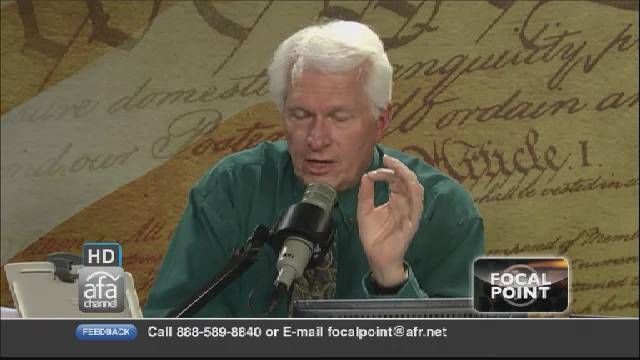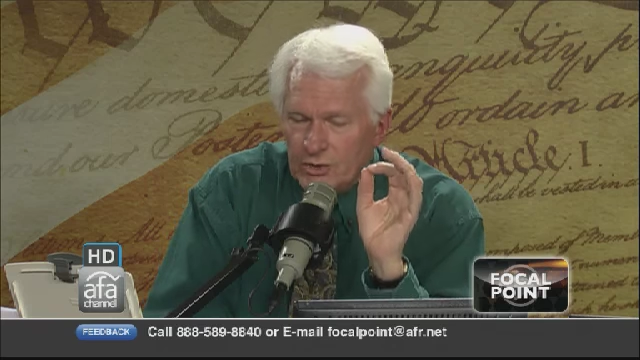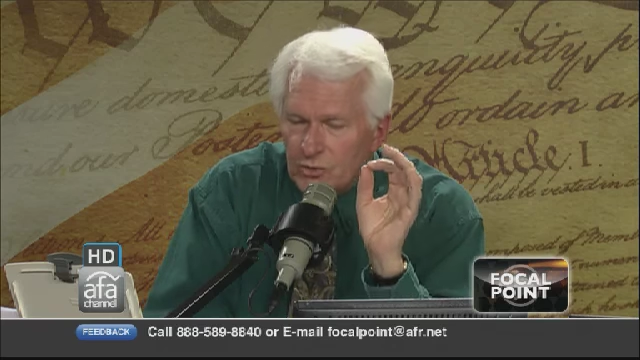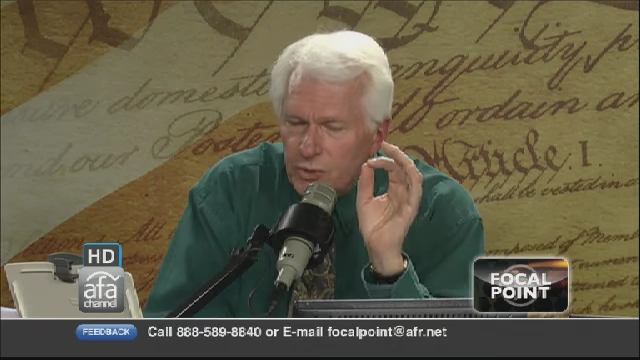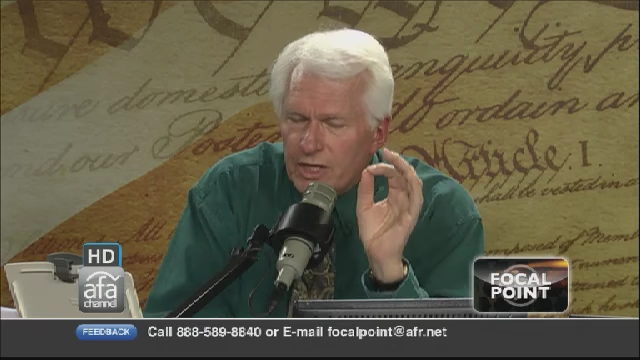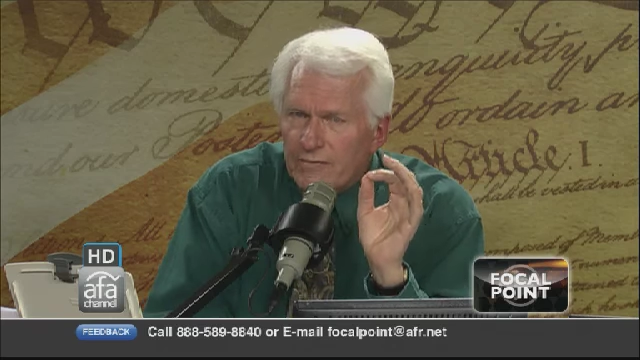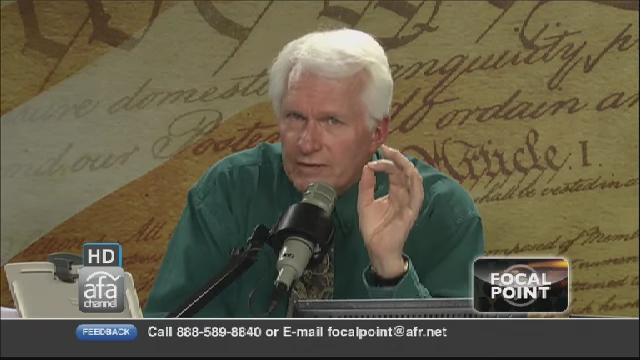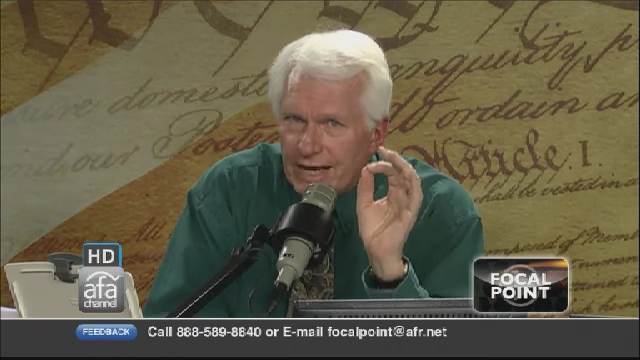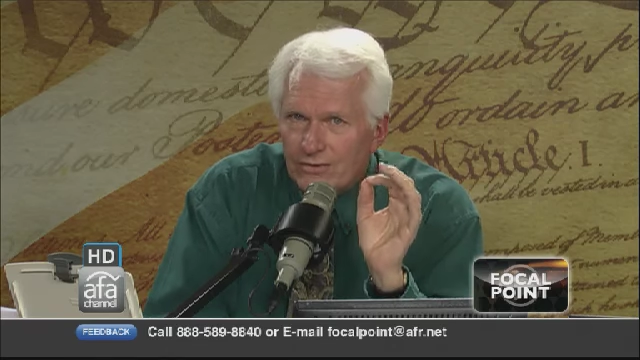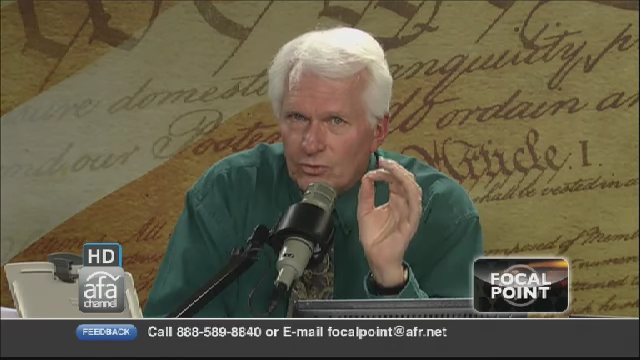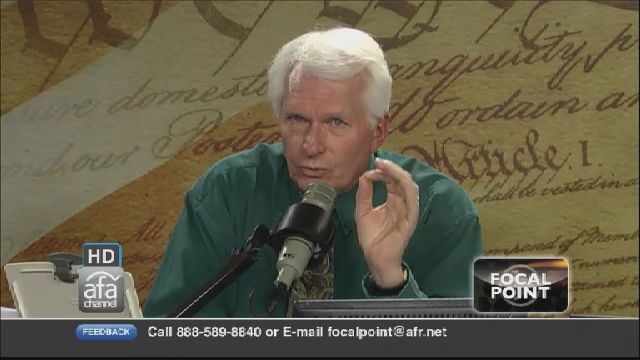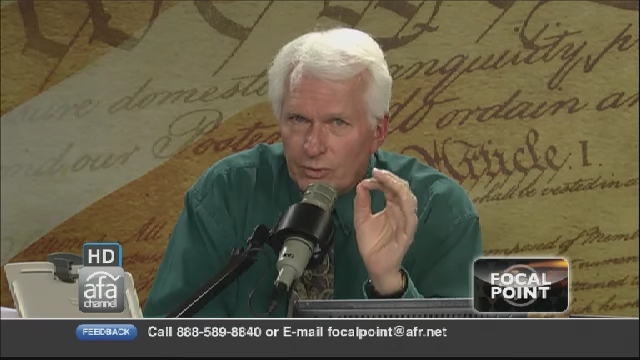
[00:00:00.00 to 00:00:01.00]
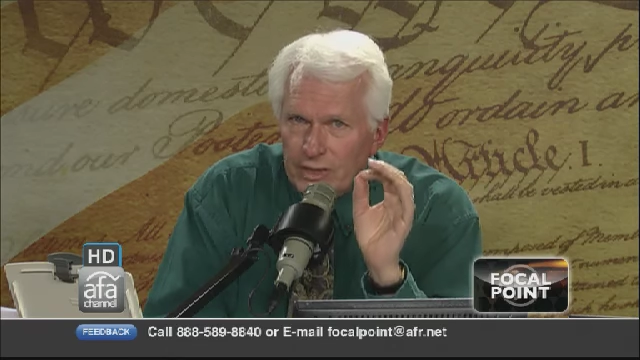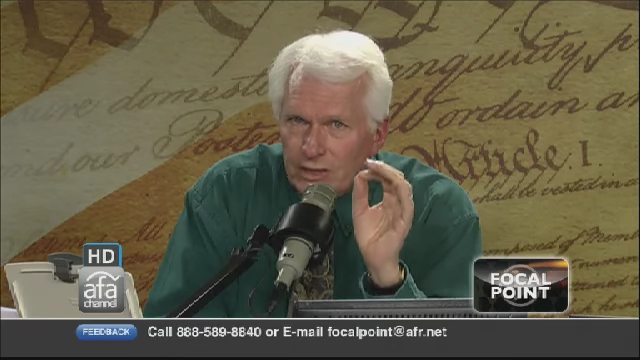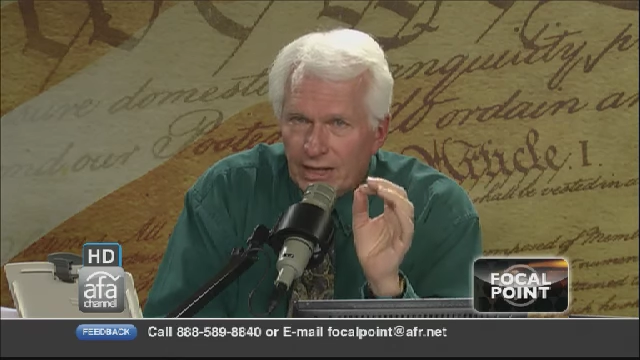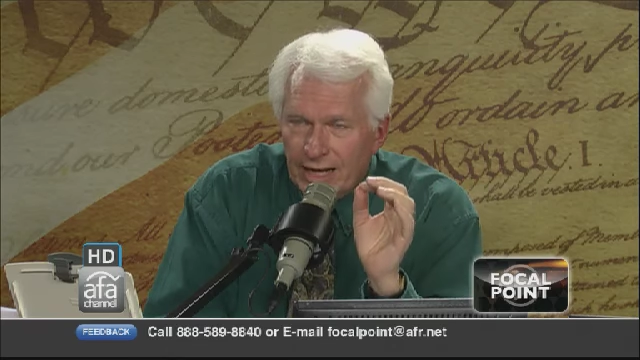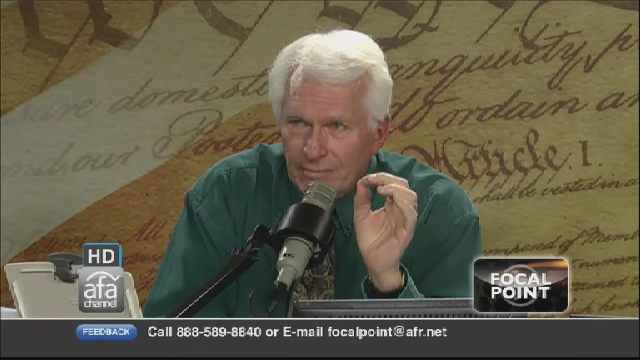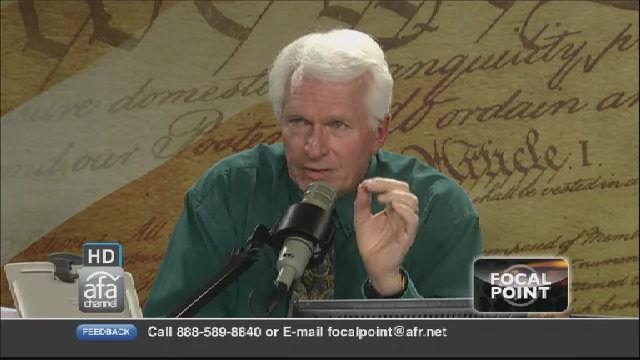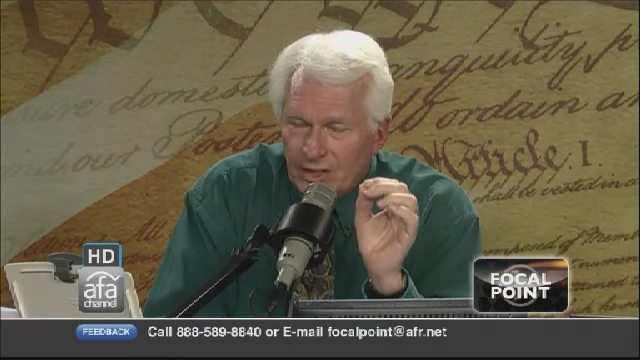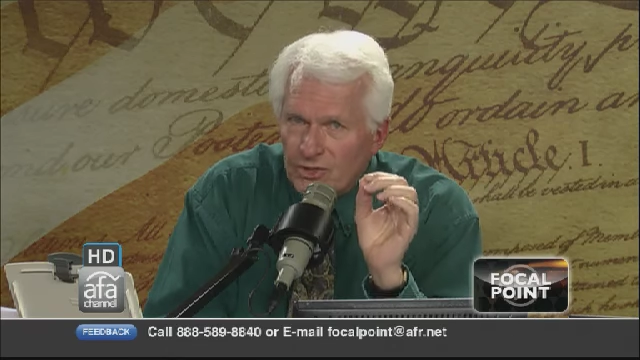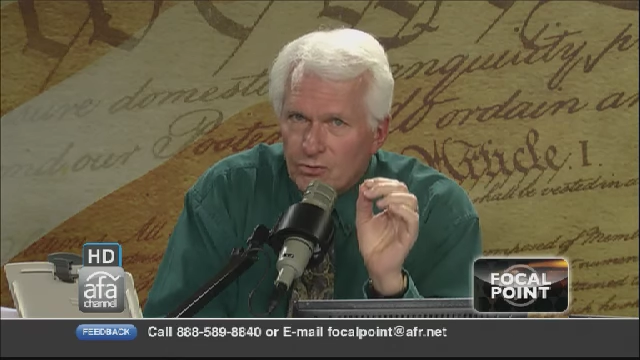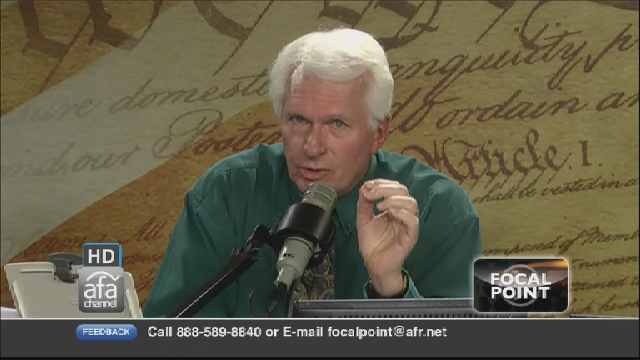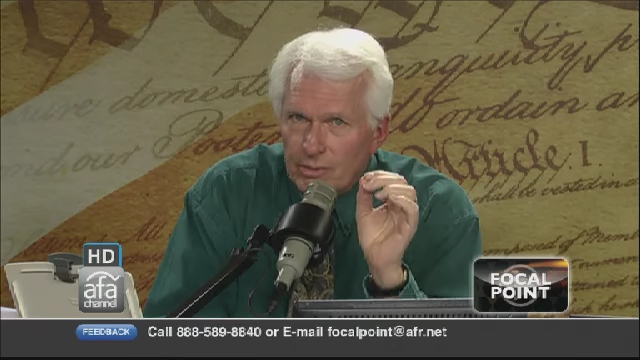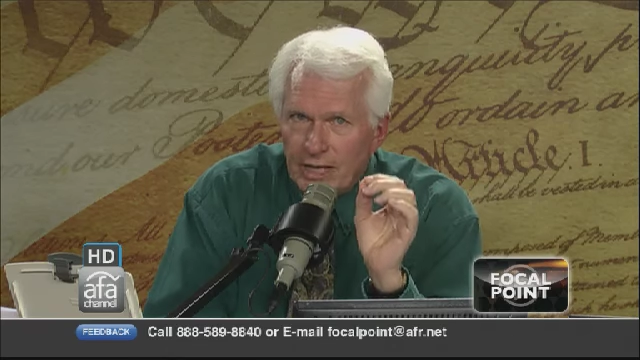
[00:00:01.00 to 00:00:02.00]
because we have got to reclaim the
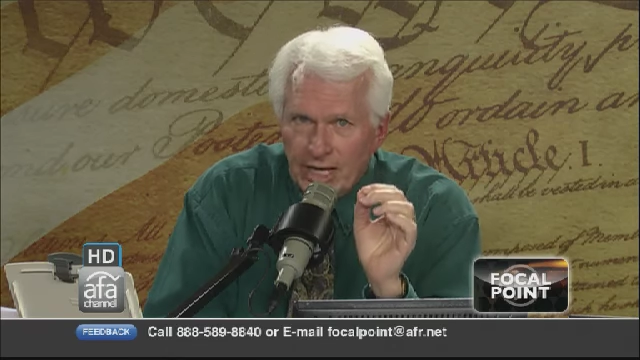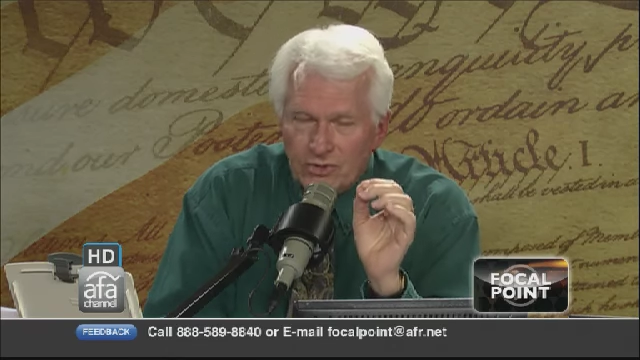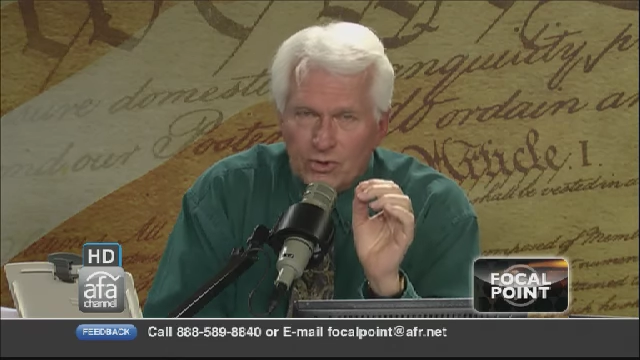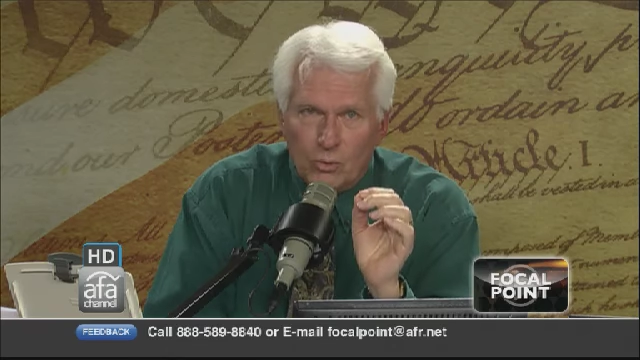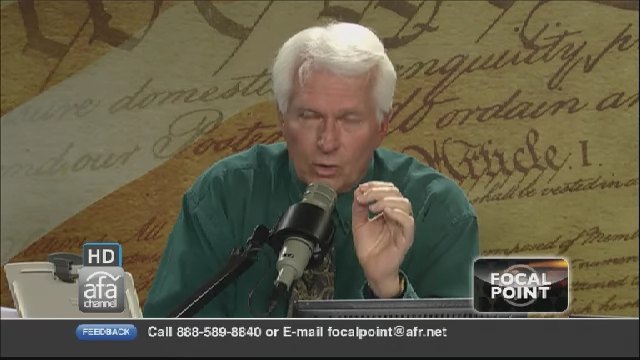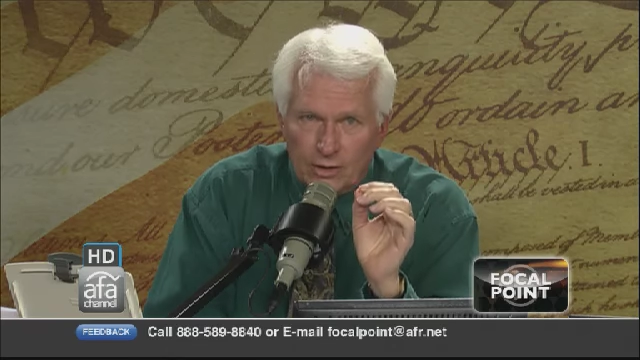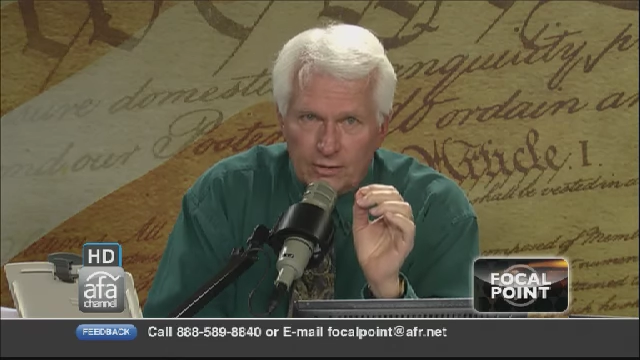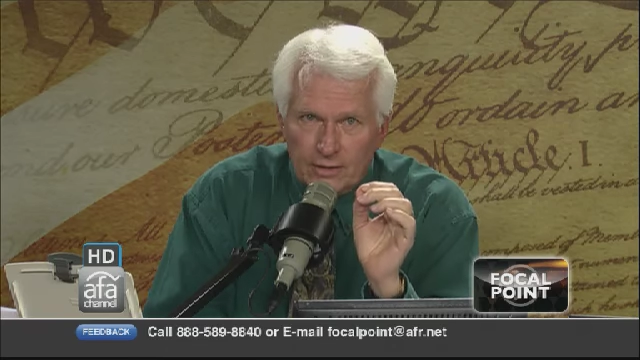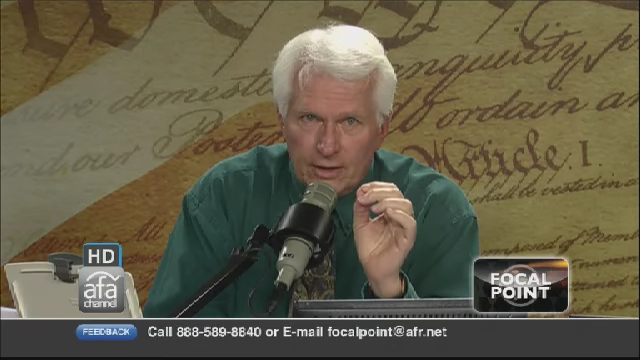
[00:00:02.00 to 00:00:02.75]
discrimination word.